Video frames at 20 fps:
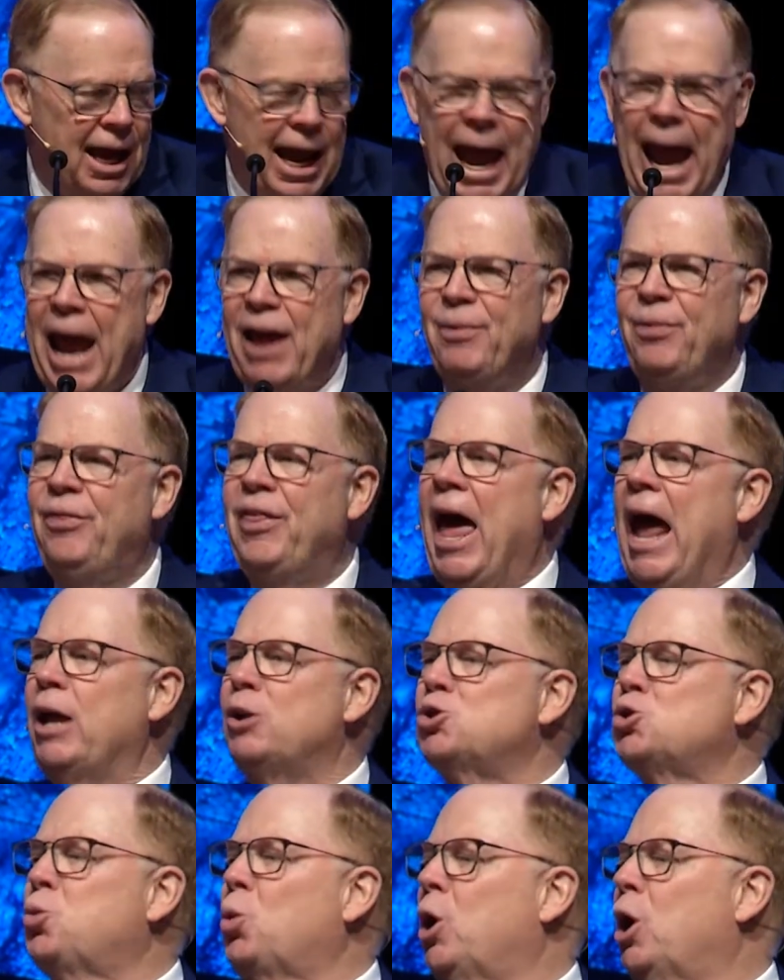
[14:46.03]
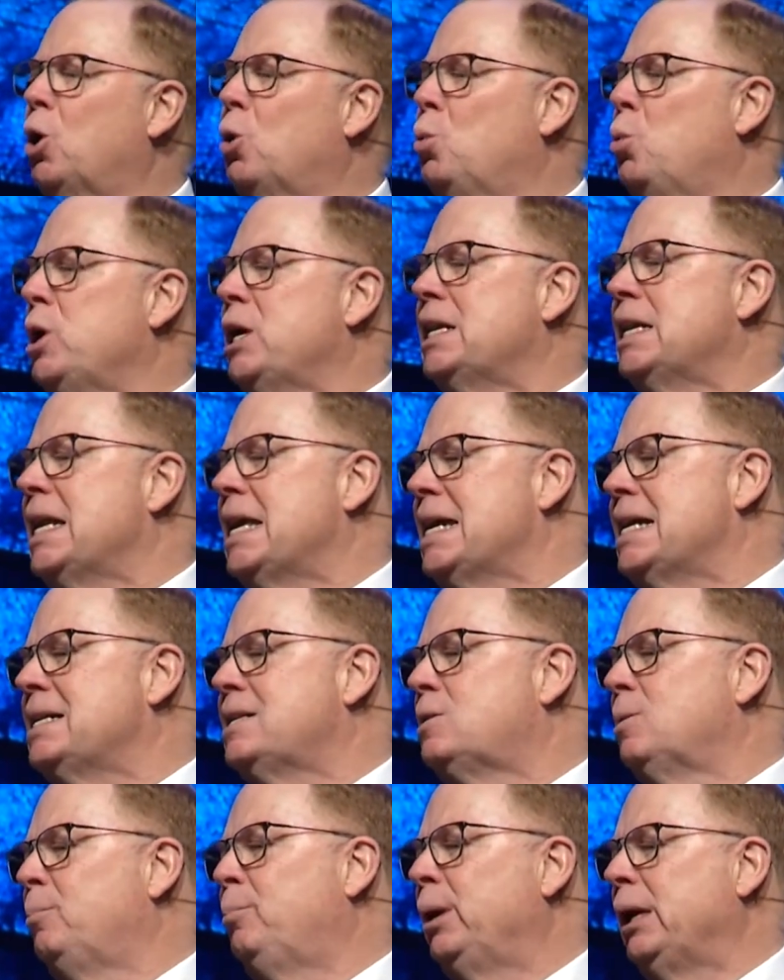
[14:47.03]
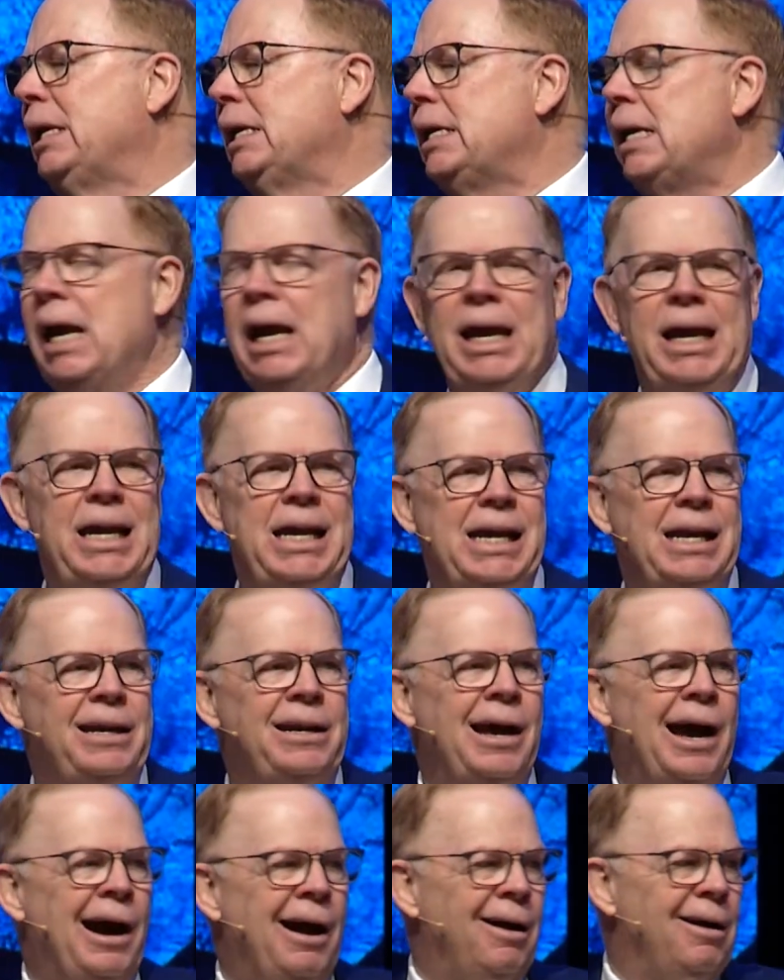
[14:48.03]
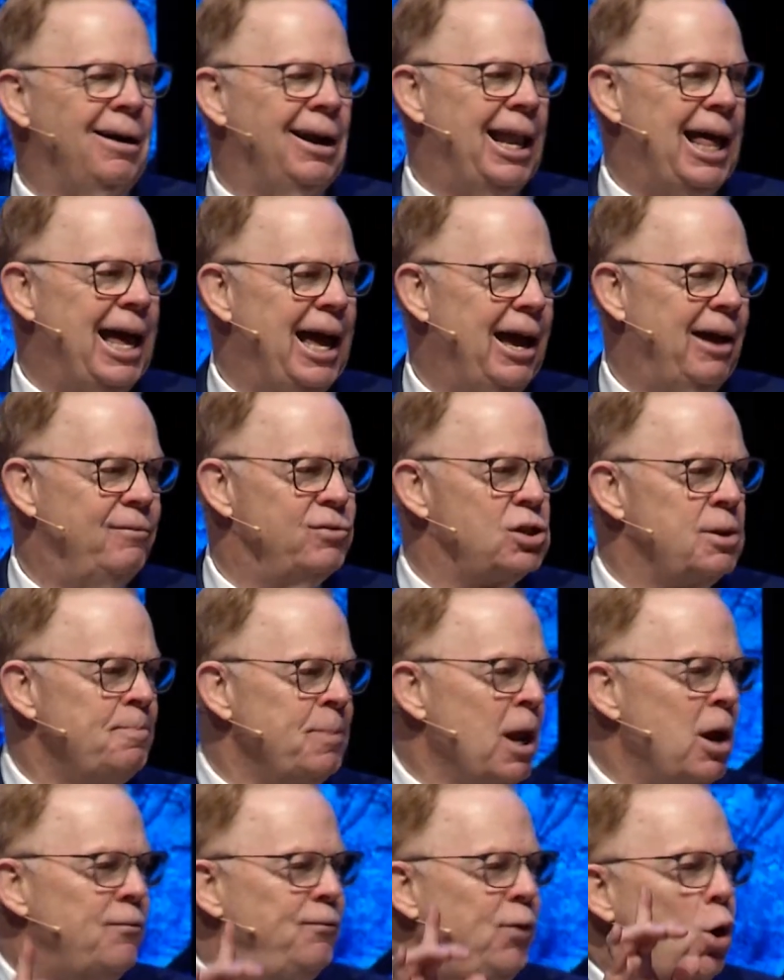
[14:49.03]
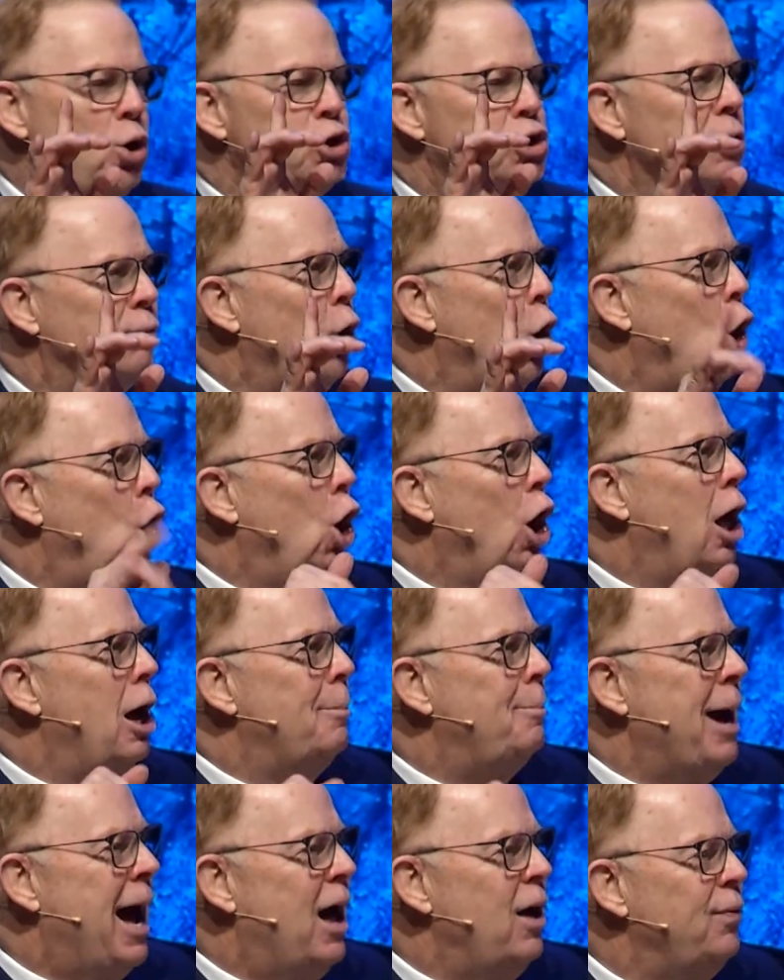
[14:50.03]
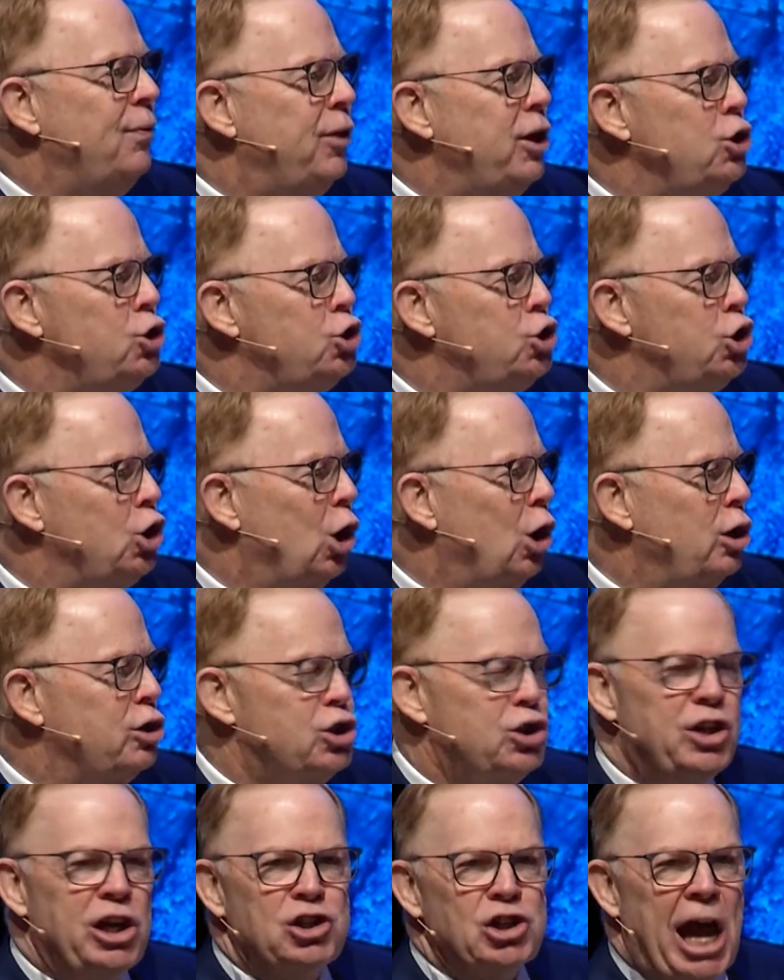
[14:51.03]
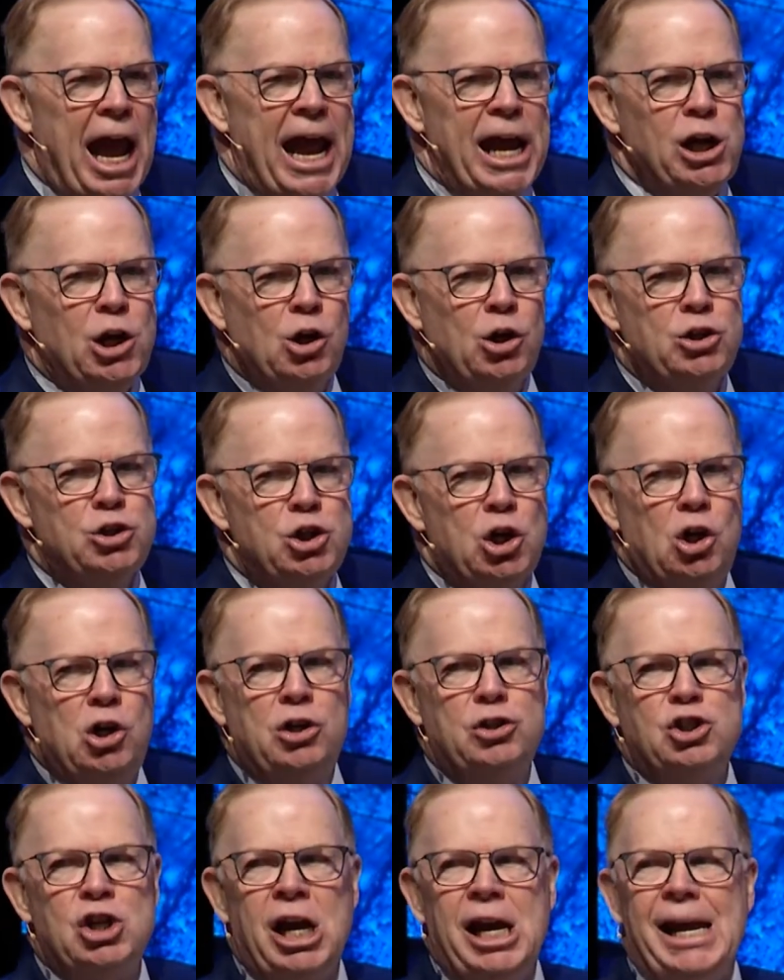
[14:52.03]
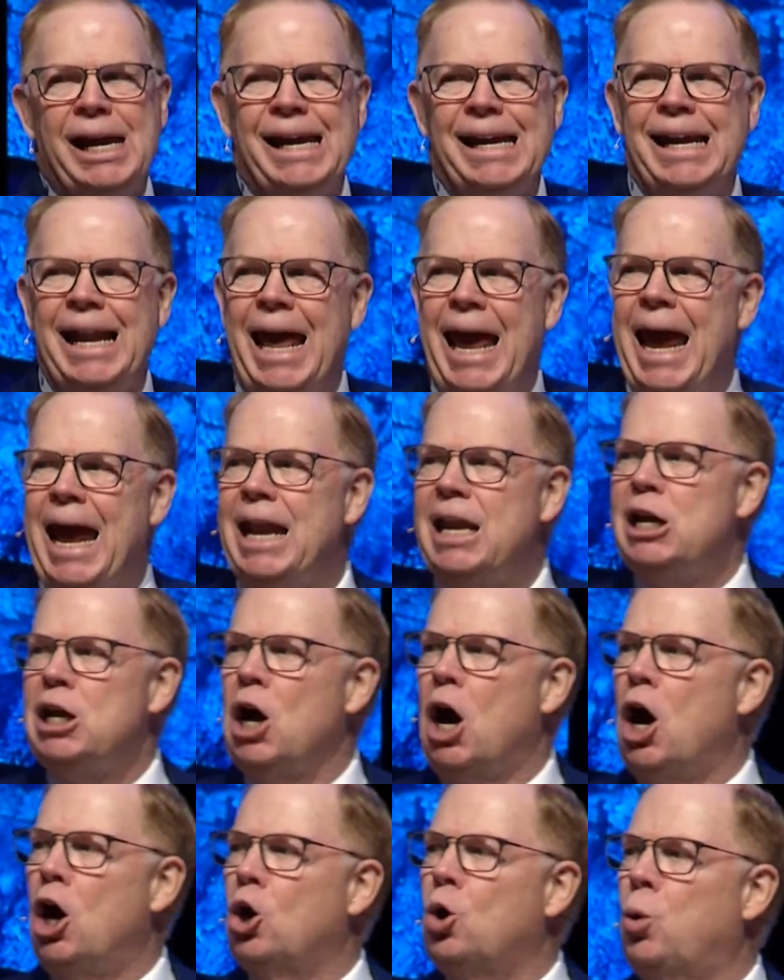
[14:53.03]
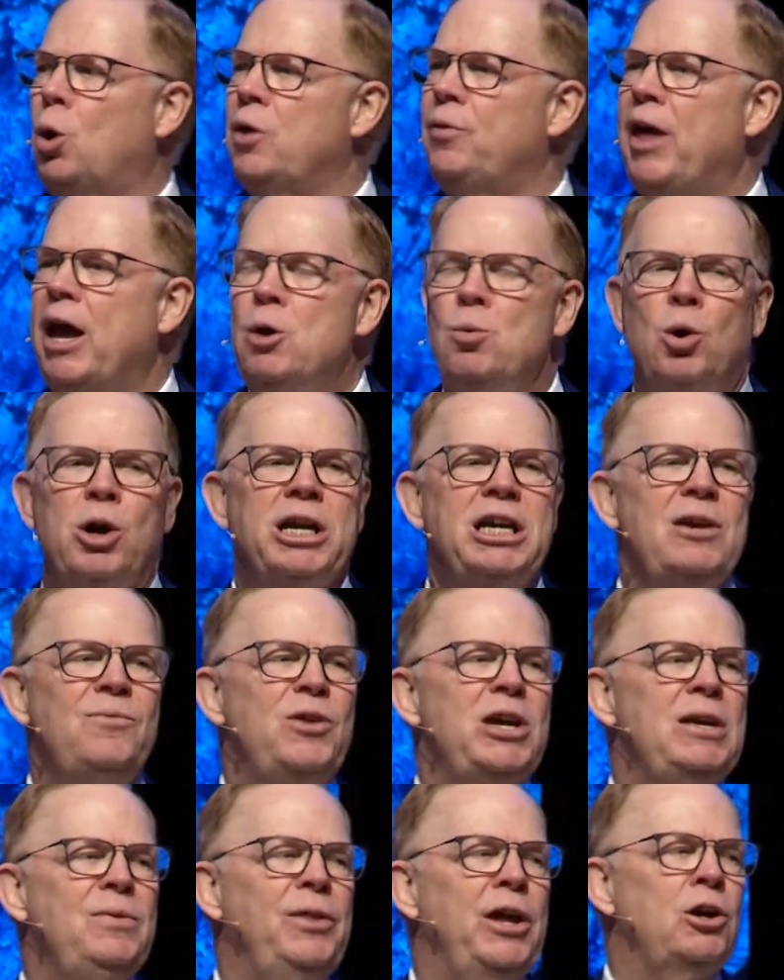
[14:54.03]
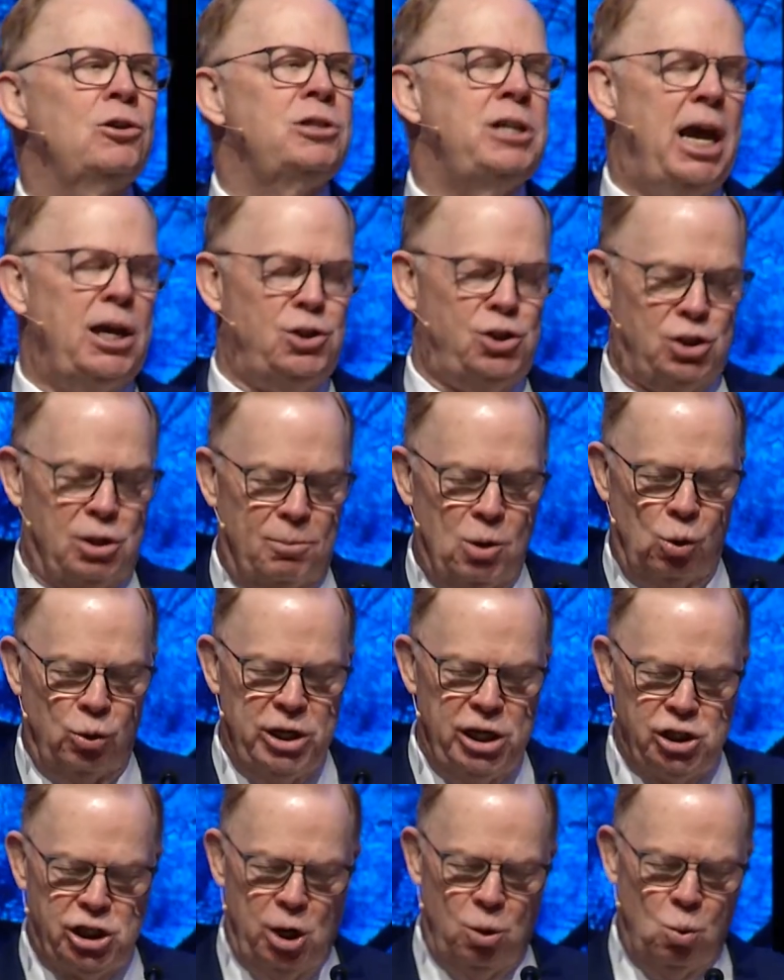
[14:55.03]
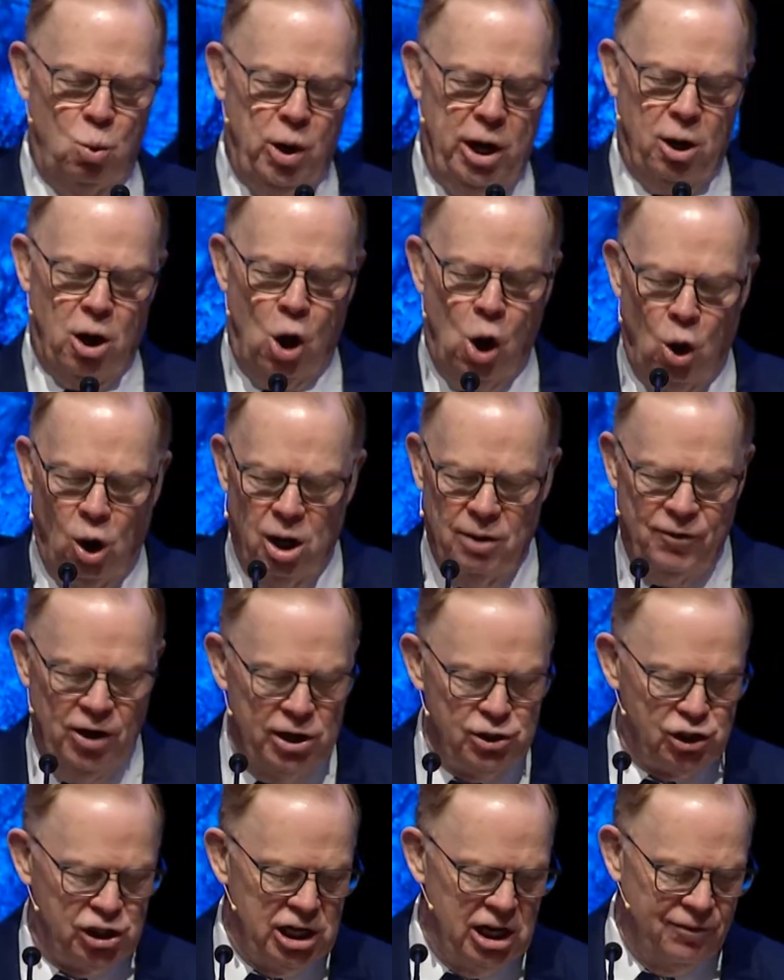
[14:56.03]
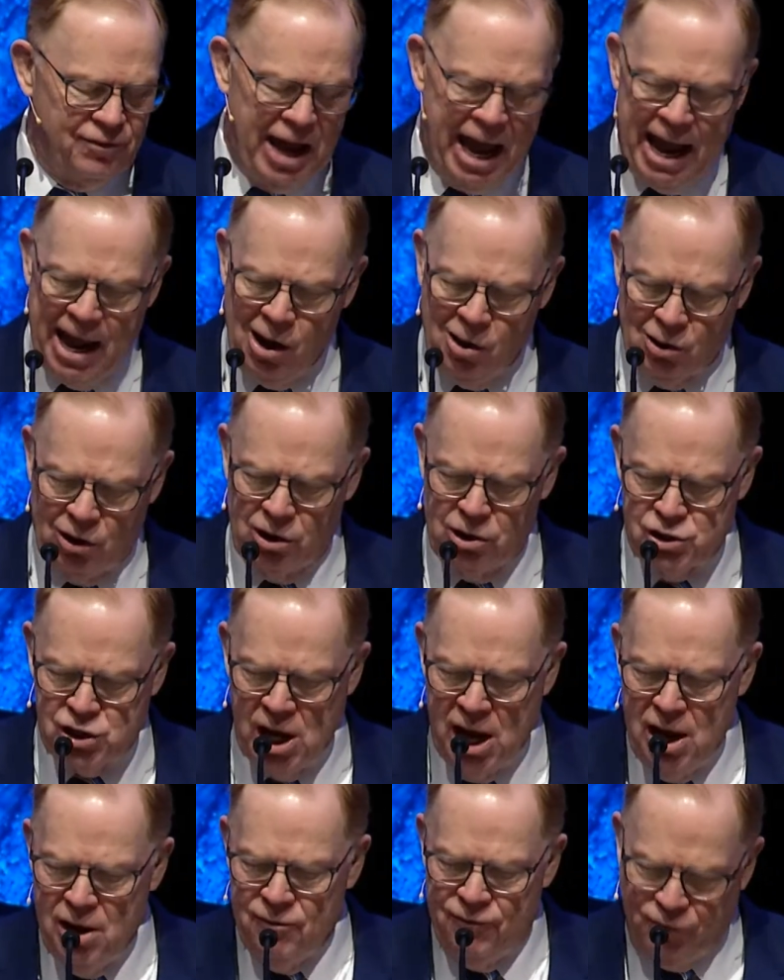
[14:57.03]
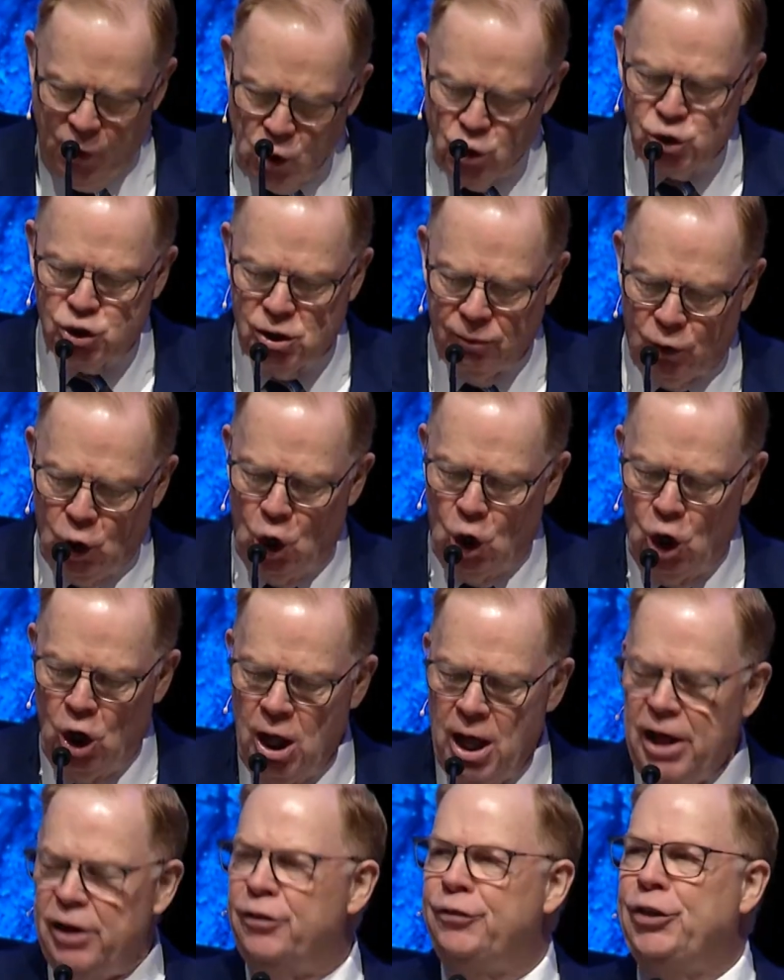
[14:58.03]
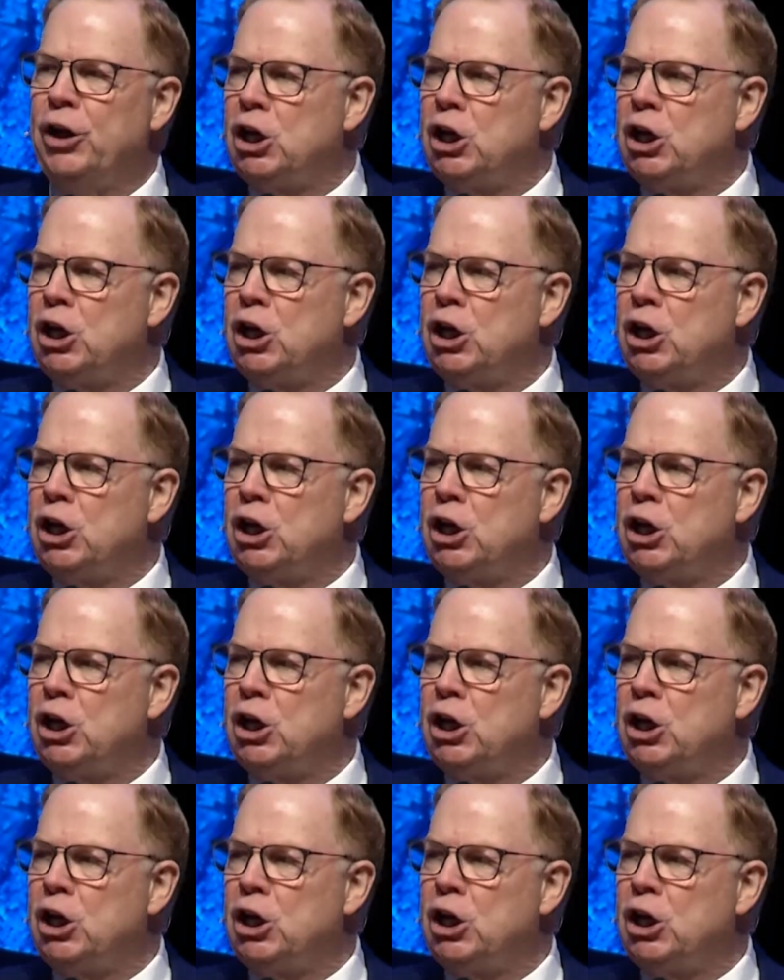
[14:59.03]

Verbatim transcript: And that's where we need to be in our lives. First of all, about this church, this anchor church in Antioch, where they were giving their testimonies and where all of us give ours, first of all, the